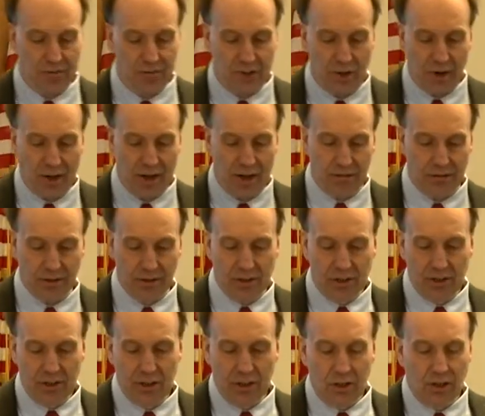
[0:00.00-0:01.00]
So I have a,
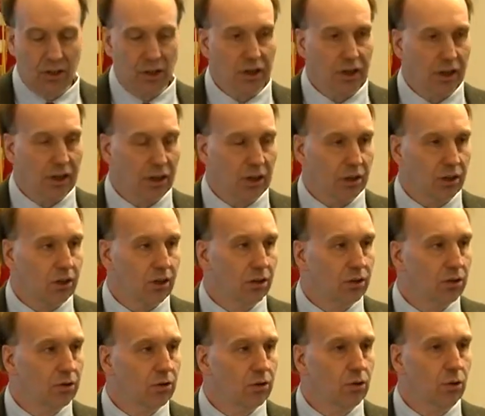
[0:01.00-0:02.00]
uh,
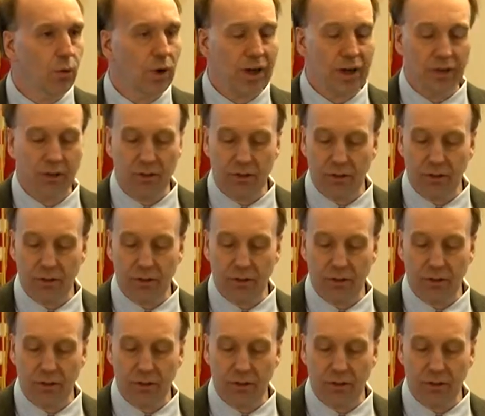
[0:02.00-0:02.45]
quite